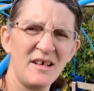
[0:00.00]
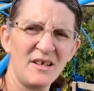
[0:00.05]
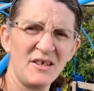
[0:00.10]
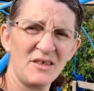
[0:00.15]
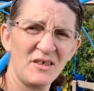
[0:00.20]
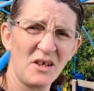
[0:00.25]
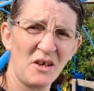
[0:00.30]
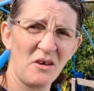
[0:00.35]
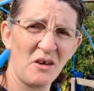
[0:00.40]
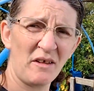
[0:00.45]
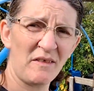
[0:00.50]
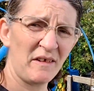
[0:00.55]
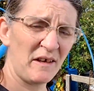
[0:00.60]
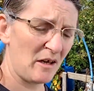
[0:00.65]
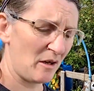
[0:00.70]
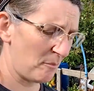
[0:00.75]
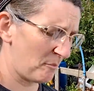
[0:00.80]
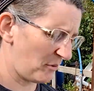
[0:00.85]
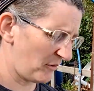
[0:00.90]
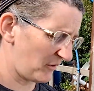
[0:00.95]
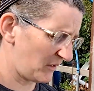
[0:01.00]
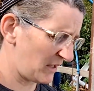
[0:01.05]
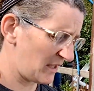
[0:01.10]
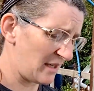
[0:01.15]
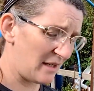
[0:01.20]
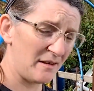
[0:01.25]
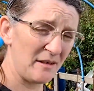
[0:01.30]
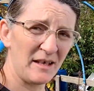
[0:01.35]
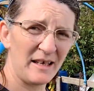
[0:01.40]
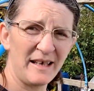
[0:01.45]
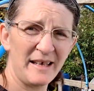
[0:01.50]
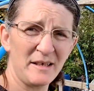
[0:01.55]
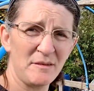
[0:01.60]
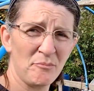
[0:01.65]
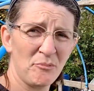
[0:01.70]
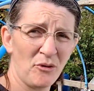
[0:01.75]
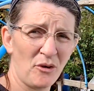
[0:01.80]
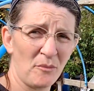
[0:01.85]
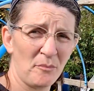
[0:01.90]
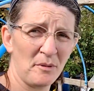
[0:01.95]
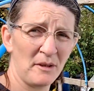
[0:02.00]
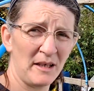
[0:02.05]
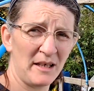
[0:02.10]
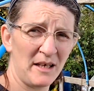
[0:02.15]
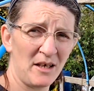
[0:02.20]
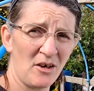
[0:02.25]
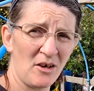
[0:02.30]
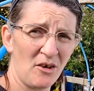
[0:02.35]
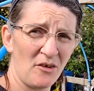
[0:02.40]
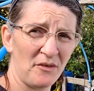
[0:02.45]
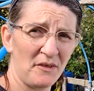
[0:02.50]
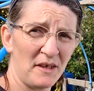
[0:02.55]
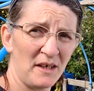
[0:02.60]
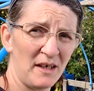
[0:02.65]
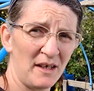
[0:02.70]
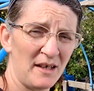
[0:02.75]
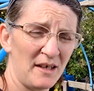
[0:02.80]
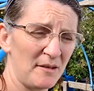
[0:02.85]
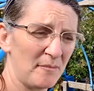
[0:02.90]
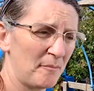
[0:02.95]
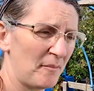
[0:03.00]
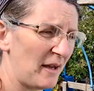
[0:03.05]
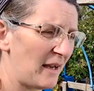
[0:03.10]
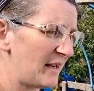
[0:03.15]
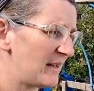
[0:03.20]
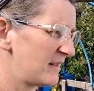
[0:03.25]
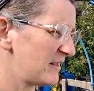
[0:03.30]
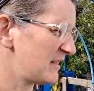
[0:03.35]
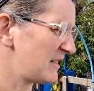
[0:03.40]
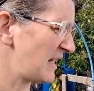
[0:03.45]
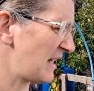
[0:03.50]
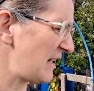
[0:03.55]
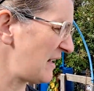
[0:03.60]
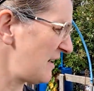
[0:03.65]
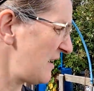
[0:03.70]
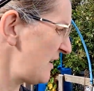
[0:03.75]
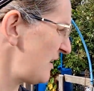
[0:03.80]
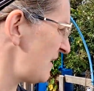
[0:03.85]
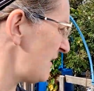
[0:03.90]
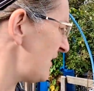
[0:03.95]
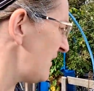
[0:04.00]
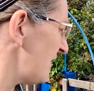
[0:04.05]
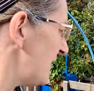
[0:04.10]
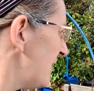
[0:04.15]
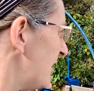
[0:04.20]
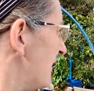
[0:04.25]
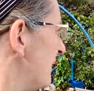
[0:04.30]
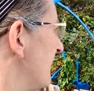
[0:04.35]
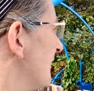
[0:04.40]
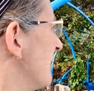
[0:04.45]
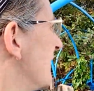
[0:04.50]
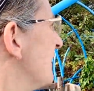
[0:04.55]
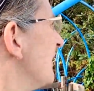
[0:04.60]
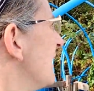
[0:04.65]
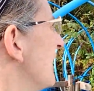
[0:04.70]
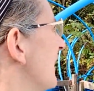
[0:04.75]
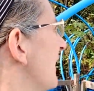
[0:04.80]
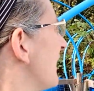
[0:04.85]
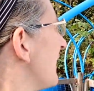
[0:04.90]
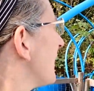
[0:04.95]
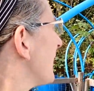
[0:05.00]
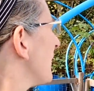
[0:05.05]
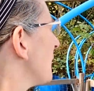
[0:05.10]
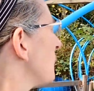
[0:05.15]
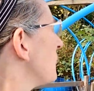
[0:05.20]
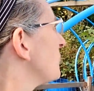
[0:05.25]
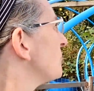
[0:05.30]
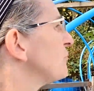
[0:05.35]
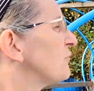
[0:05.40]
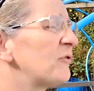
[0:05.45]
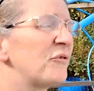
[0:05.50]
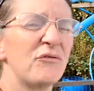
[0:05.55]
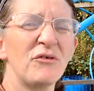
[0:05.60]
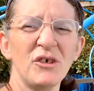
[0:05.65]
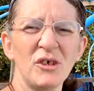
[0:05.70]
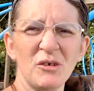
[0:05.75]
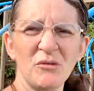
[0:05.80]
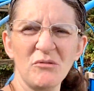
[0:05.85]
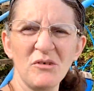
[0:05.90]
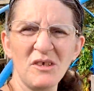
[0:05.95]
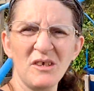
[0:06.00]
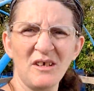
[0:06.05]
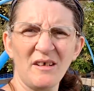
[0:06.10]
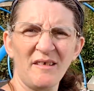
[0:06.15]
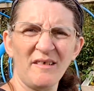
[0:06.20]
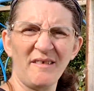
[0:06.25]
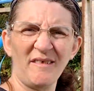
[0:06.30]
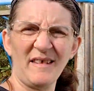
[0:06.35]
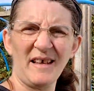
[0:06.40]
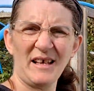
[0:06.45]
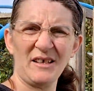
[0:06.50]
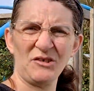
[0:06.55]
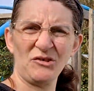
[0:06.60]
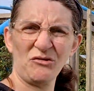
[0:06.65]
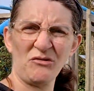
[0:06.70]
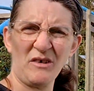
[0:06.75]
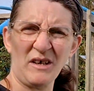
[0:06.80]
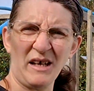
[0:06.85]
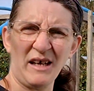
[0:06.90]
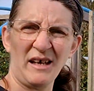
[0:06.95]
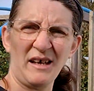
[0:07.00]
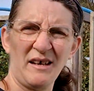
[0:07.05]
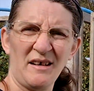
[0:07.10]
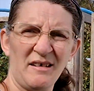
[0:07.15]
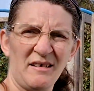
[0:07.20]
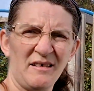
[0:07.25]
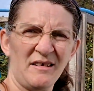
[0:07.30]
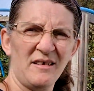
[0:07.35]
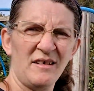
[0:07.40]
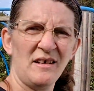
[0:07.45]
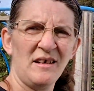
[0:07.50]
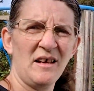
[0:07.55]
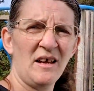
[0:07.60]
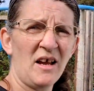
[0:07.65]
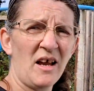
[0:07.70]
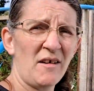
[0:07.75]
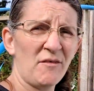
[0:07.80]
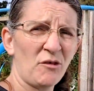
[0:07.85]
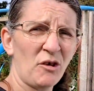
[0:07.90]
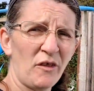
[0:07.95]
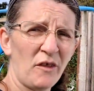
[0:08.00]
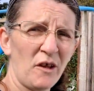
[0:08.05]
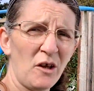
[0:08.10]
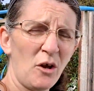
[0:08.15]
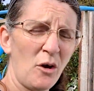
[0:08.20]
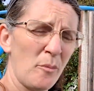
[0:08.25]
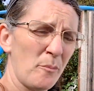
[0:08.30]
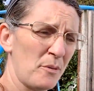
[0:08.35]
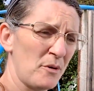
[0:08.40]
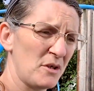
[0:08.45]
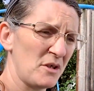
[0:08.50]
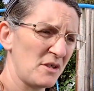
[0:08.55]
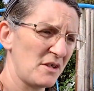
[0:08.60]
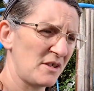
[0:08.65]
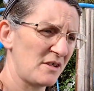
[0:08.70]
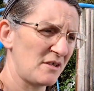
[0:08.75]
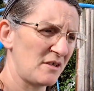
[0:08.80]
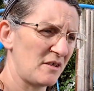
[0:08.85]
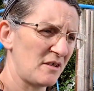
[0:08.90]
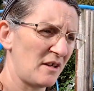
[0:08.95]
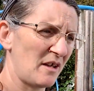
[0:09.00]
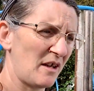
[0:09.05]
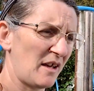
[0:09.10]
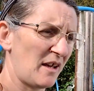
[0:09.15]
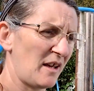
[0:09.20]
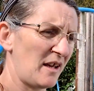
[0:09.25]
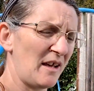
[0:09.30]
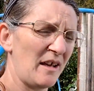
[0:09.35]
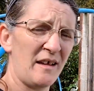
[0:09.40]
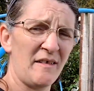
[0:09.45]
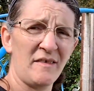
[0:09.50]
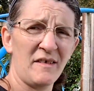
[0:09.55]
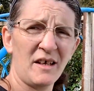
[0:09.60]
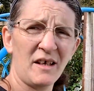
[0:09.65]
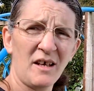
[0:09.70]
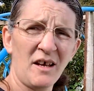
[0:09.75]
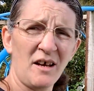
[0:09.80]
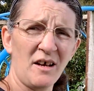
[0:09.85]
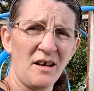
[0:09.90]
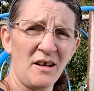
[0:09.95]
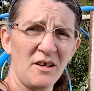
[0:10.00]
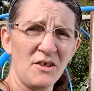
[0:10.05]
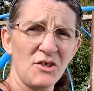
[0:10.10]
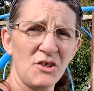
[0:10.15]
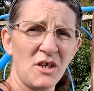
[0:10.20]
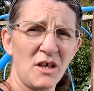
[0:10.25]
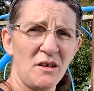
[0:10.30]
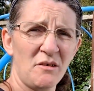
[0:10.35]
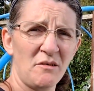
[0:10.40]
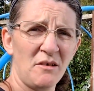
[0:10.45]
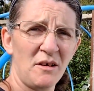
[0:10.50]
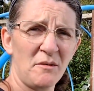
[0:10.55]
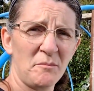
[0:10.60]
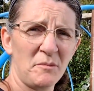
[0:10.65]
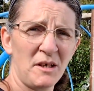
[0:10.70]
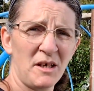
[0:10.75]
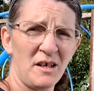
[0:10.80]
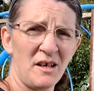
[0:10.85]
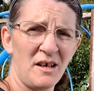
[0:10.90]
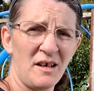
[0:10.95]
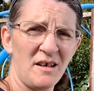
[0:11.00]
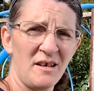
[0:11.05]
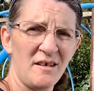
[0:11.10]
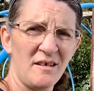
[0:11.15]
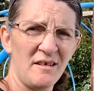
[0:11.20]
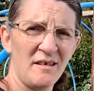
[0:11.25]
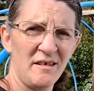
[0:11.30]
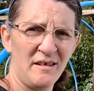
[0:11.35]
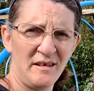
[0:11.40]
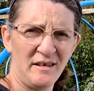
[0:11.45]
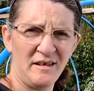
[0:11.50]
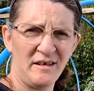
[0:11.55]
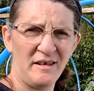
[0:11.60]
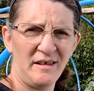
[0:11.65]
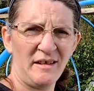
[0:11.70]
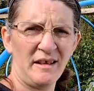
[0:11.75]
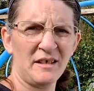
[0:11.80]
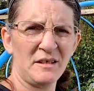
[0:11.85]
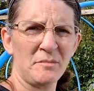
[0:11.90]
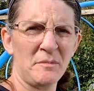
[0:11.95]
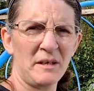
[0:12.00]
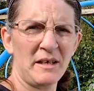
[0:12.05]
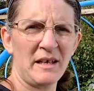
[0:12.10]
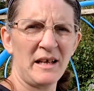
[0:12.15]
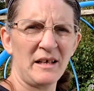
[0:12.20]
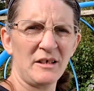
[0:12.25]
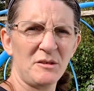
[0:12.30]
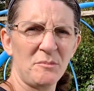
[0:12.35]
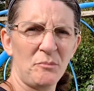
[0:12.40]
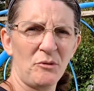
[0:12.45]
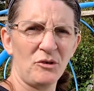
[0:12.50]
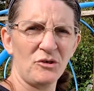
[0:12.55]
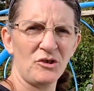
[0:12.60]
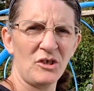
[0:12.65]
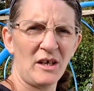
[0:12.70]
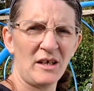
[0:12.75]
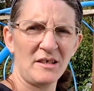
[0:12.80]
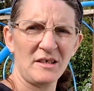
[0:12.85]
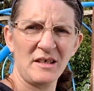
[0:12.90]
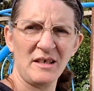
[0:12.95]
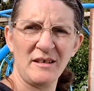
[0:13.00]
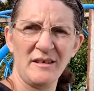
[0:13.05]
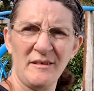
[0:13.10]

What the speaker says: so I think I'll put the lid properly on the paint tin, and I will prune that tree. I've got the loppers in the car, so that's my next project.